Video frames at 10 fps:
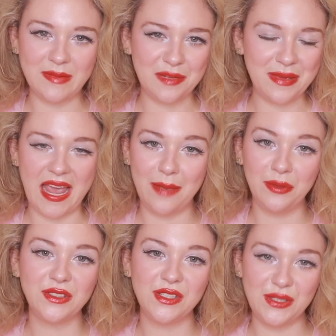to be
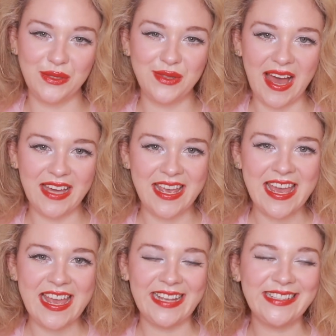able to do that.
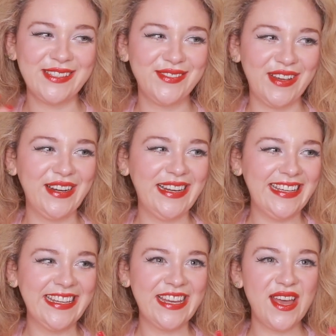It's a very